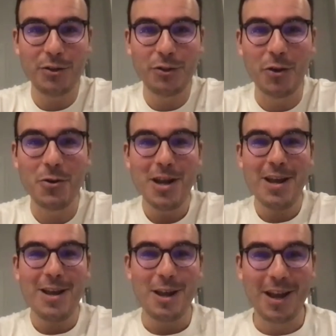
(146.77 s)
So
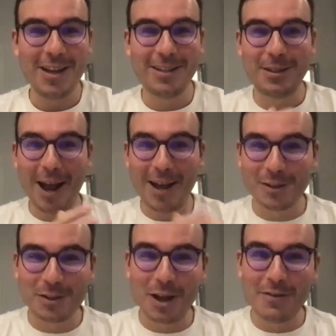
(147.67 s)
it's as a
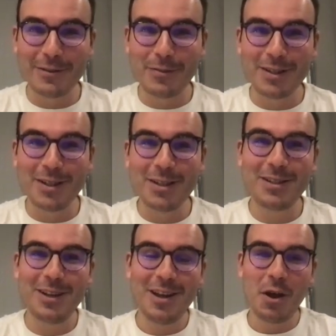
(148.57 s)
service
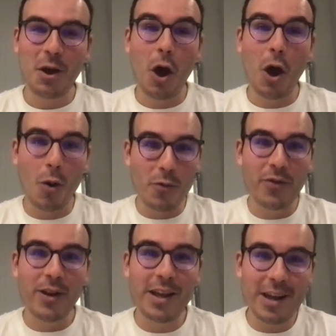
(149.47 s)
business.
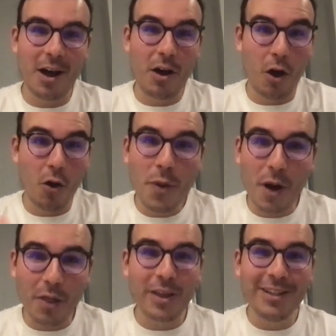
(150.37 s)
Hopefully, our
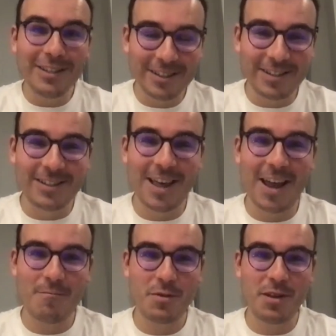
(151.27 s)
thesis is
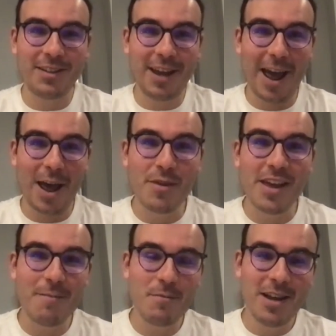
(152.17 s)
that the TAM
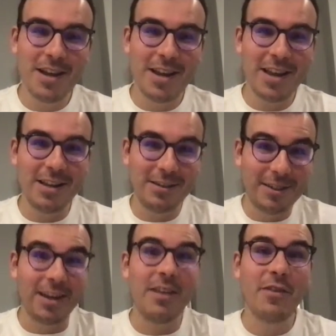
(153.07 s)
here is
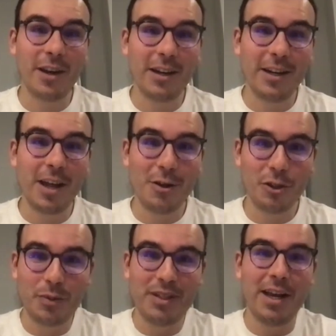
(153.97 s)
significantly
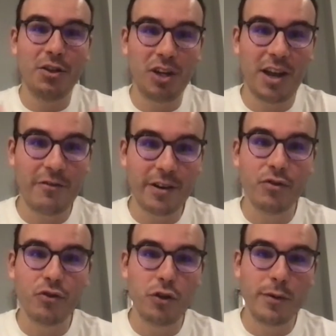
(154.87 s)
larger, potentially every
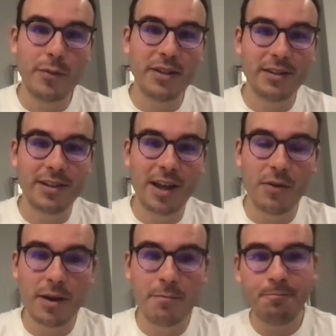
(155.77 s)
consumer business out
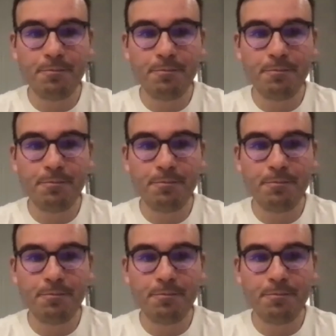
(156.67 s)
there.